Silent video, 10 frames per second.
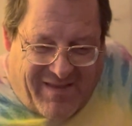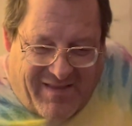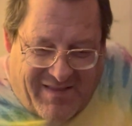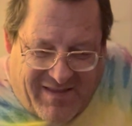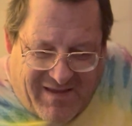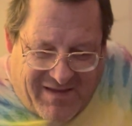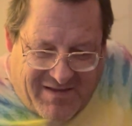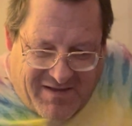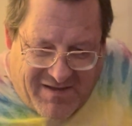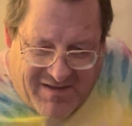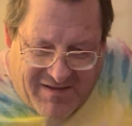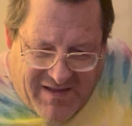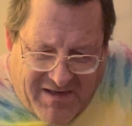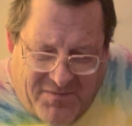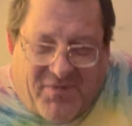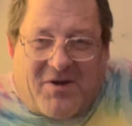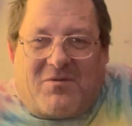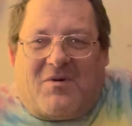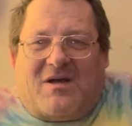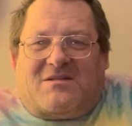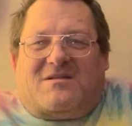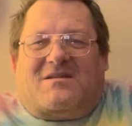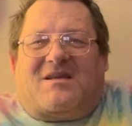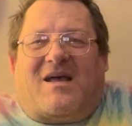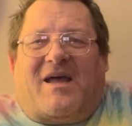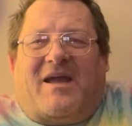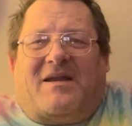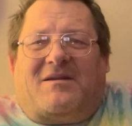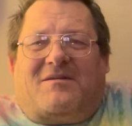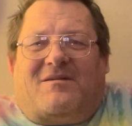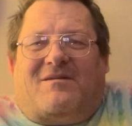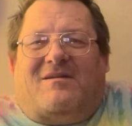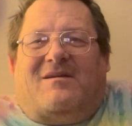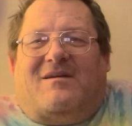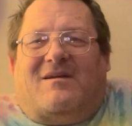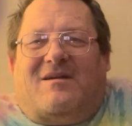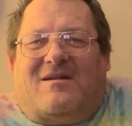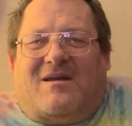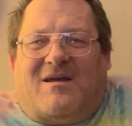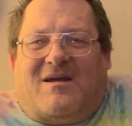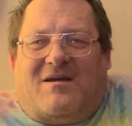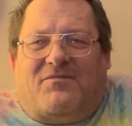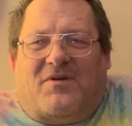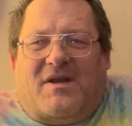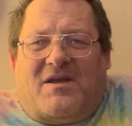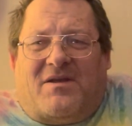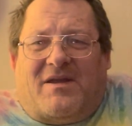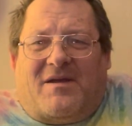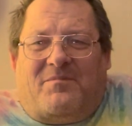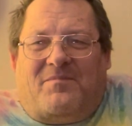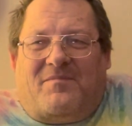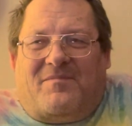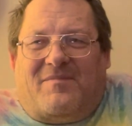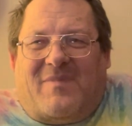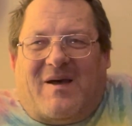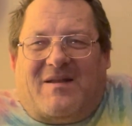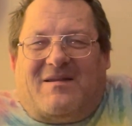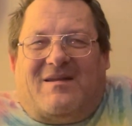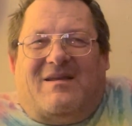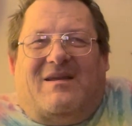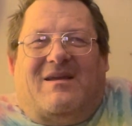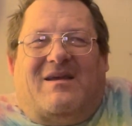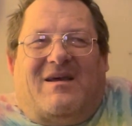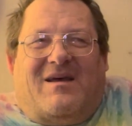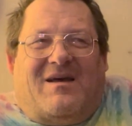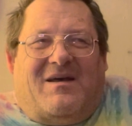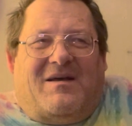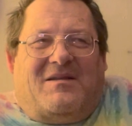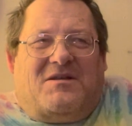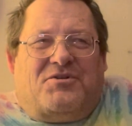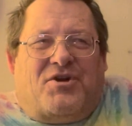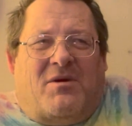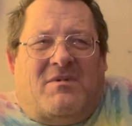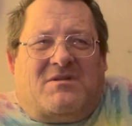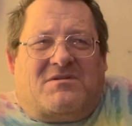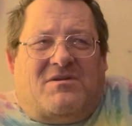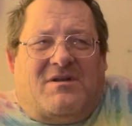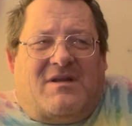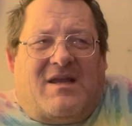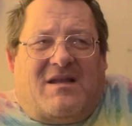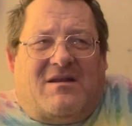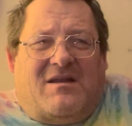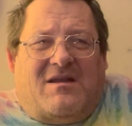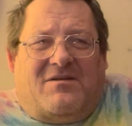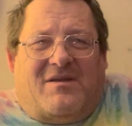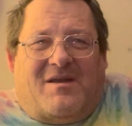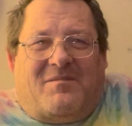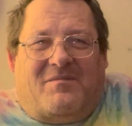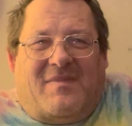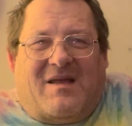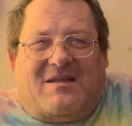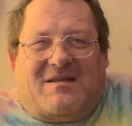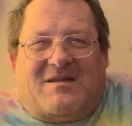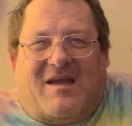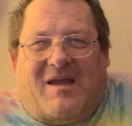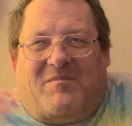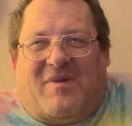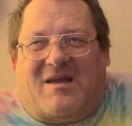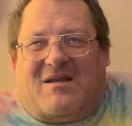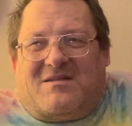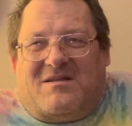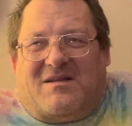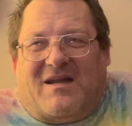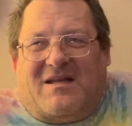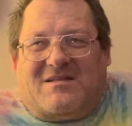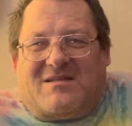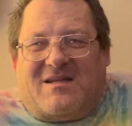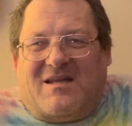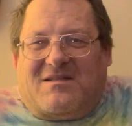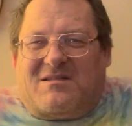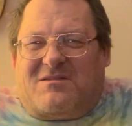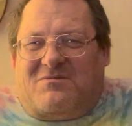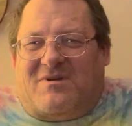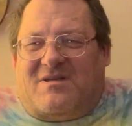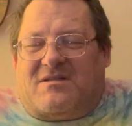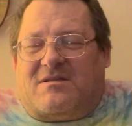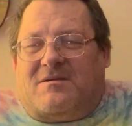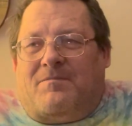the Hindenburg was designed for helium, but the Germans couldn't get helium at the time because the United States was